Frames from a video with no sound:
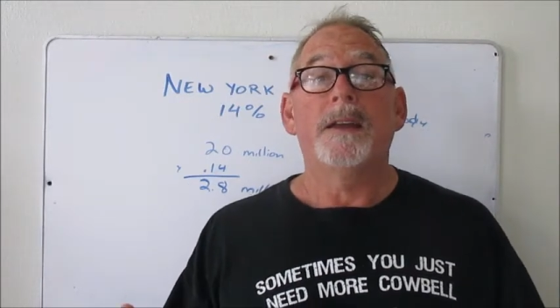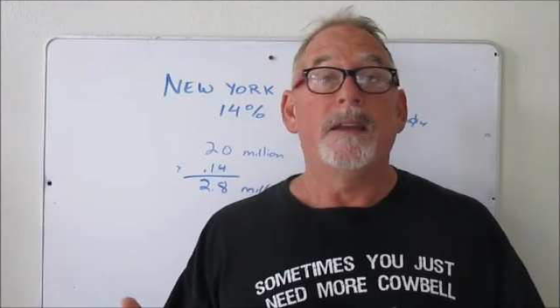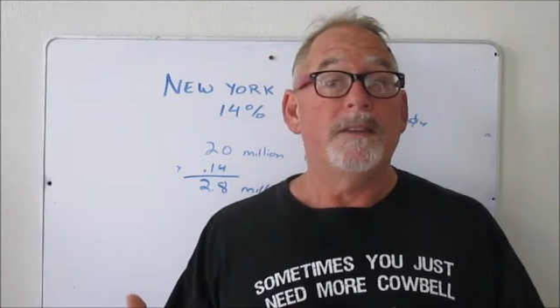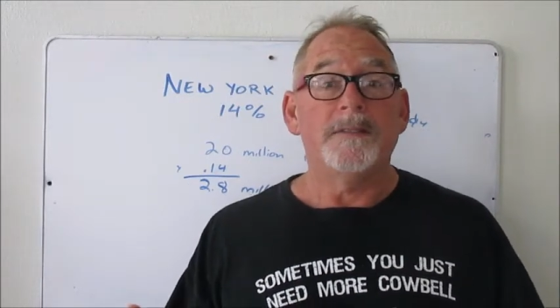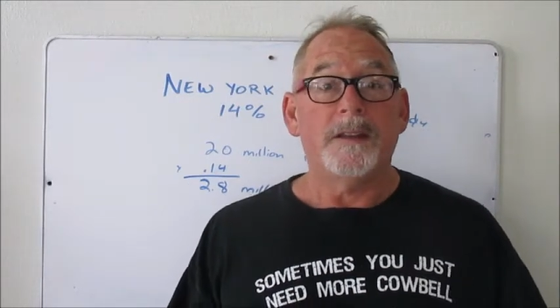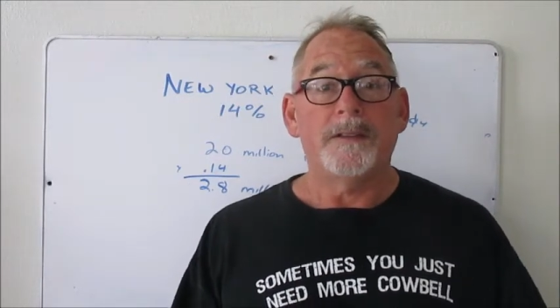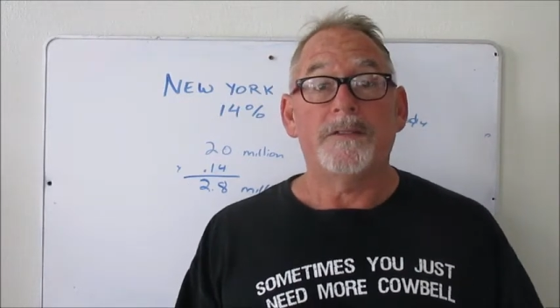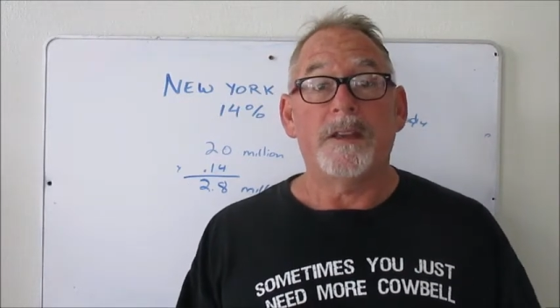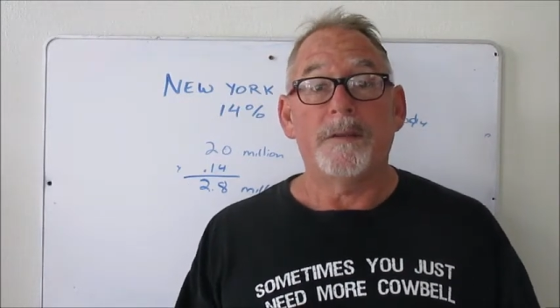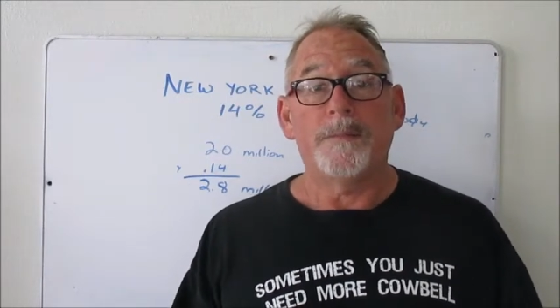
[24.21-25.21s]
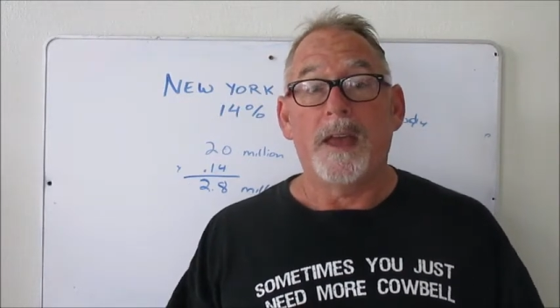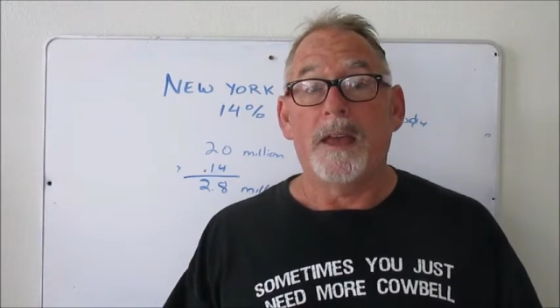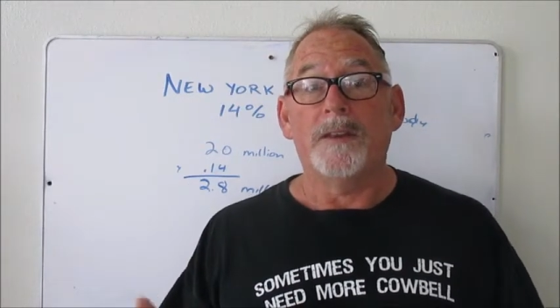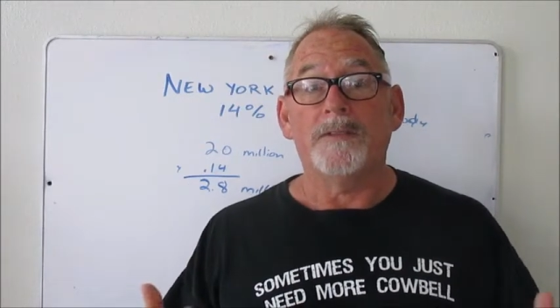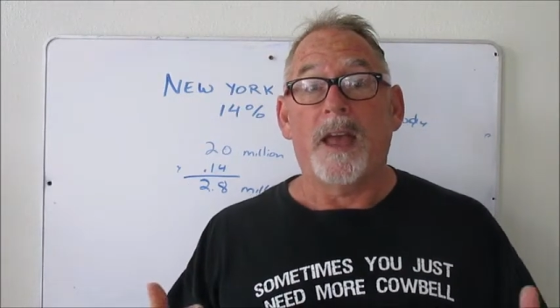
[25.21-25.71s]
is not the same
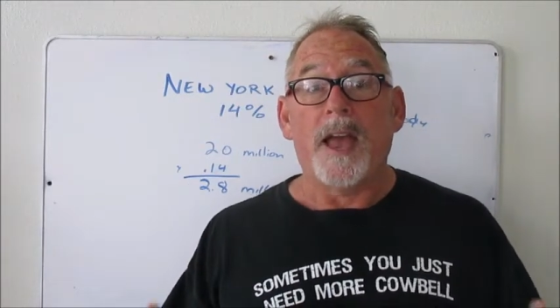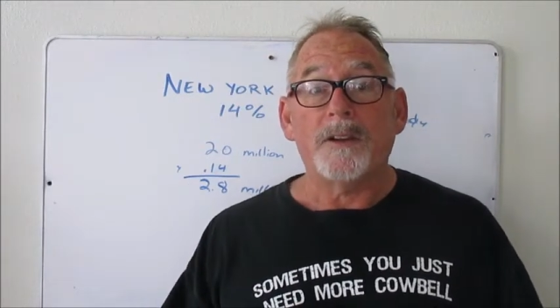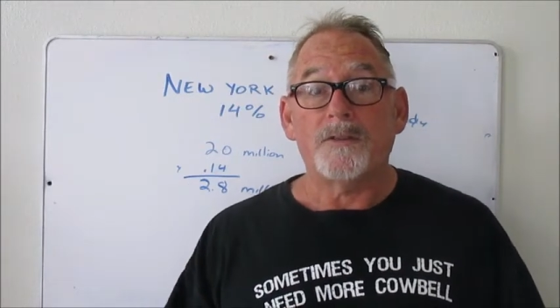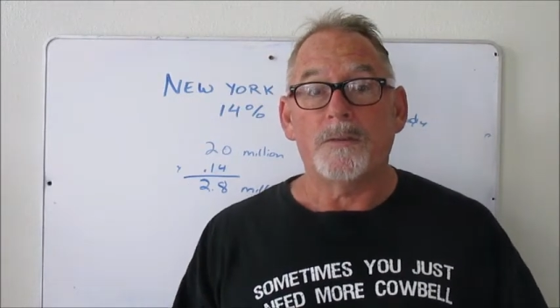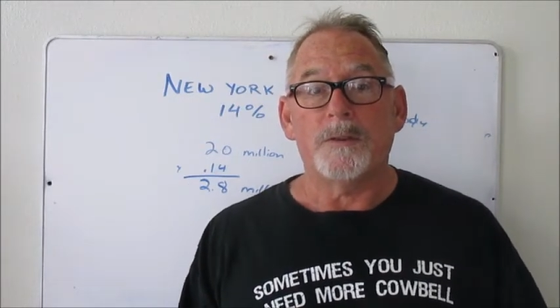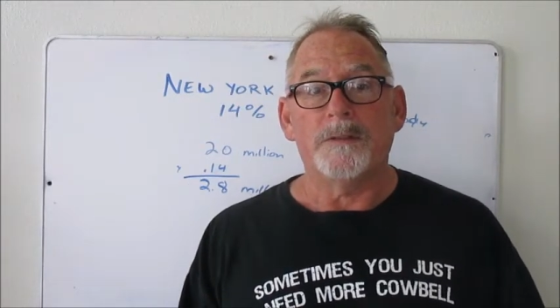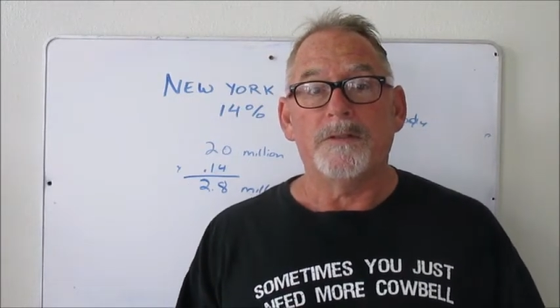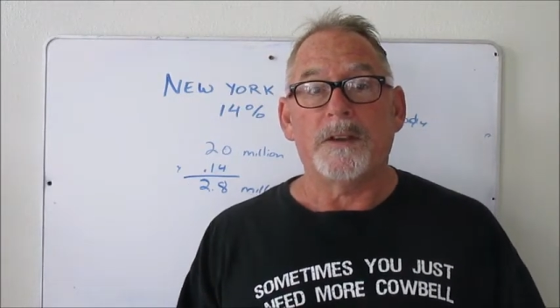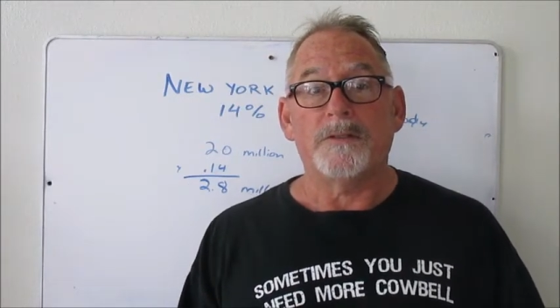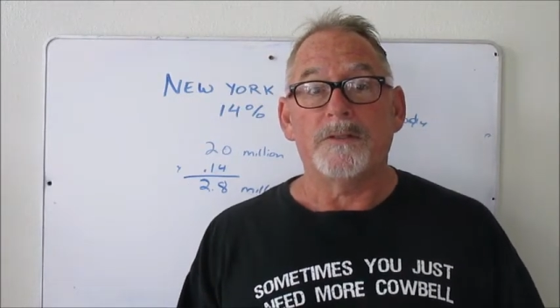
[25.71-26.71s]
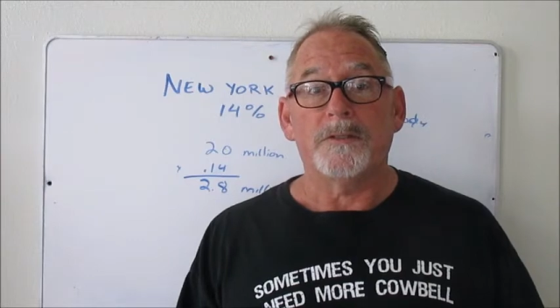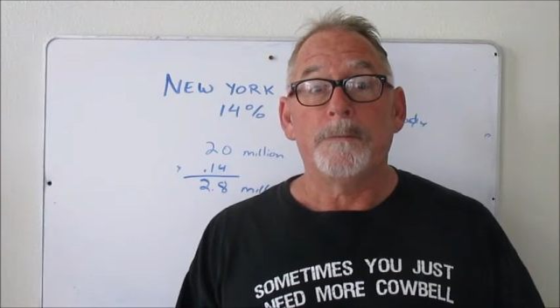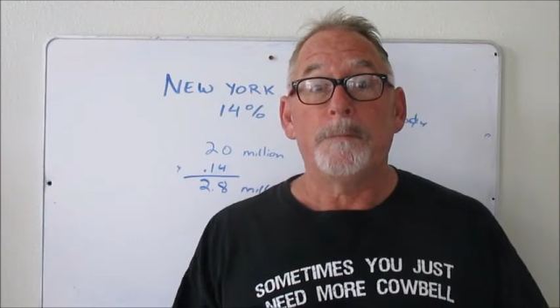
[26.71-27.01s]
as actual infections.